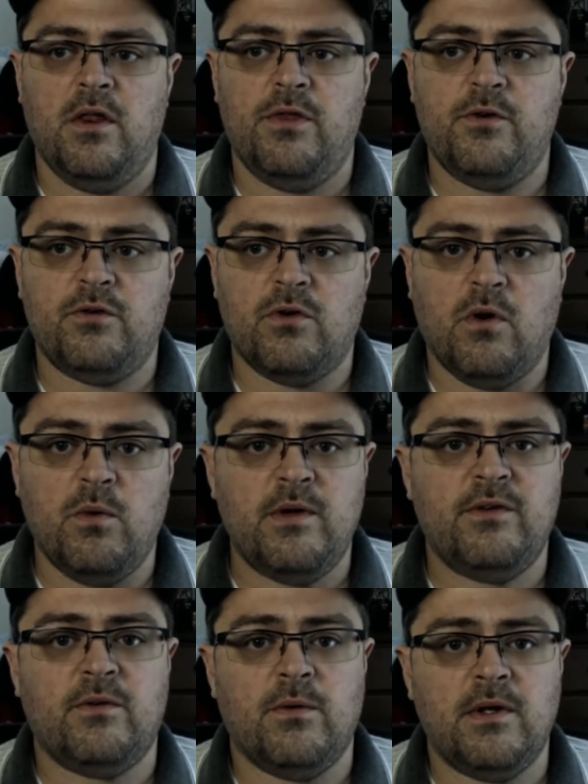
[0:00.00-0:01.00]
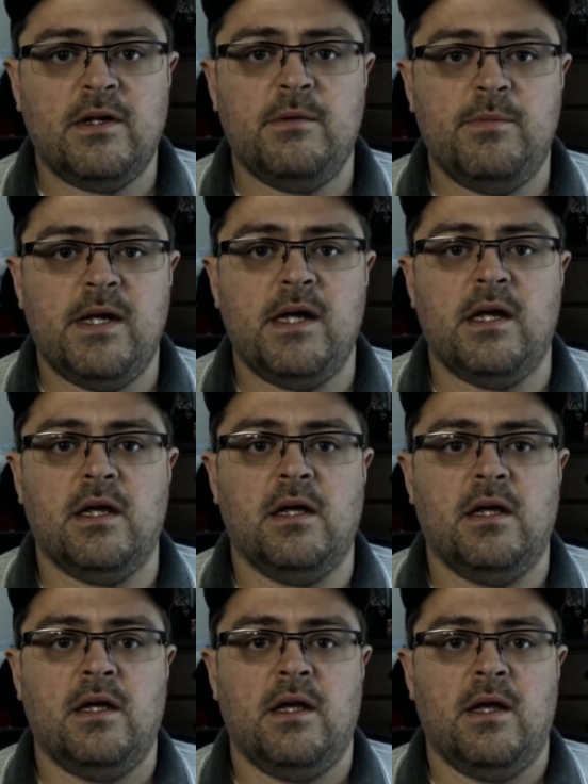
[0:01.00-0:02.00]
there's always going to be
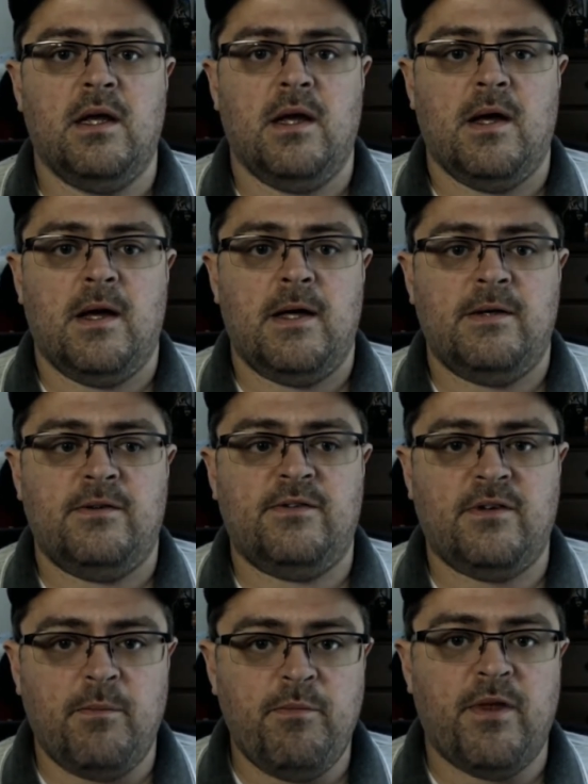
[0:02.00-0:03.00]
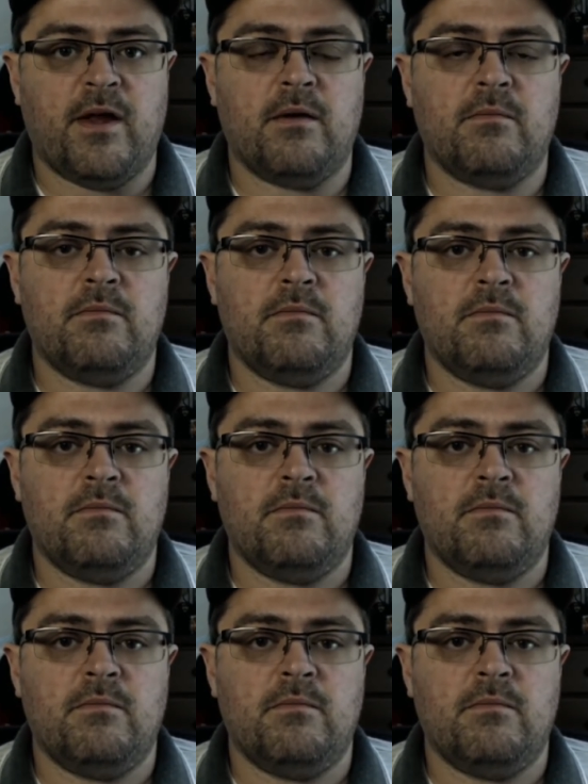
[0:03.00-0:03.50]
something